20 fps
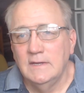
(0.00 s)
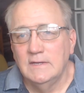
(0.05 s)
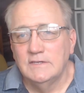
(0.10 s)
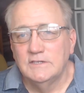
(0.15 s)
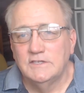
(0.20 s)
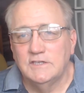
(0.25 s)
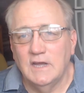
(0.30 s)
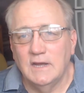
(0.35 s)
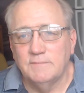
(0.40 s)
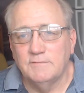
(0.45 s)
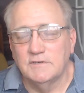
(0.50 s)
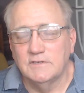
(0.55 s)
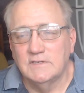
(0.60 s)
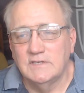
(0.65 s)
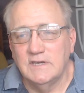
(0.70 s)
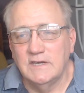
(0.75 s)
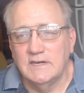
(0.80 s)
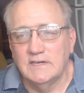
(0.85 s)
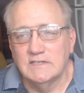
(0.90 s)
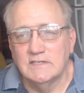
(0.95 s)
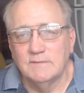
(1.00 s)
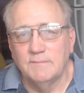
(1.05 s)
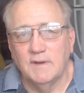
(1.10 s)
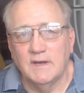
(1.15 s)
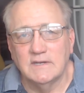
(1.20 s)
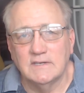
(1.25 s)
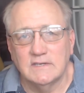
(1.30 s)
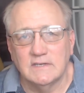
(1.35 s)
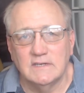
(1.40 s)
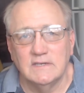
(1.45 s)
Chapter 10 is
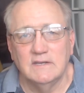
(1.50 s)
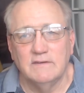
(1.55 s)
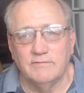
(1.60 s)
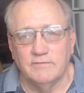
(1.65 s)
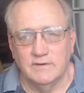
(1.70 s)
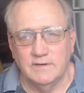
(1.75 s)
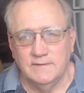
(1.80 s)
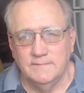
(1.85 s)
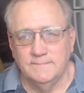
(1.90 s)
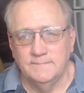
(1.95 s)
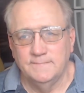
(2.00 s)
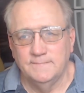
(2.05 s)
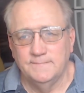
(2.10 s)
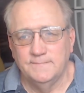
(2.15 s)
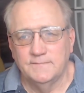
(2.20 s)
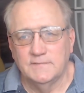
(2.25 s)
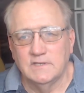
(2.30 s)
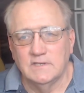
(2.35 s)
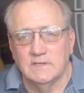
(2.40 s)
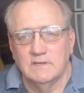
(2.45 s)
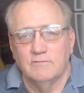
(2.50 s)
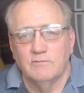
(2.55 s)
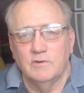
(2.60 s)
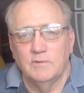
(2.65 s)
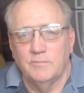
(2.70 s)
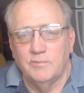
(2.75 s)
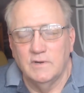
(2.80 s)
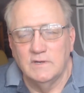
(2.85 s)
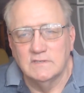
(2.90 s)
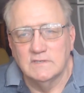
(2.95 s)
about delivery
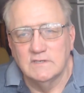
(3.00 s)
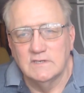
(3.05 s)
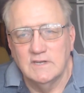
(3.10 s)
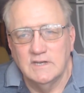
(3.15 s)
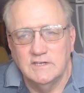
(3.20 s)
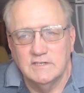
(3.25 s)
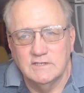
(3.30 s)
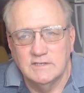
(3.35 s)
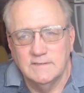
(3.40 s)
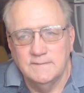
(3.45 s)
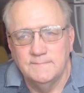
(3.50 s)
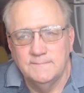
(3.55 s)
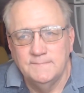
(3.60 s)
presentation.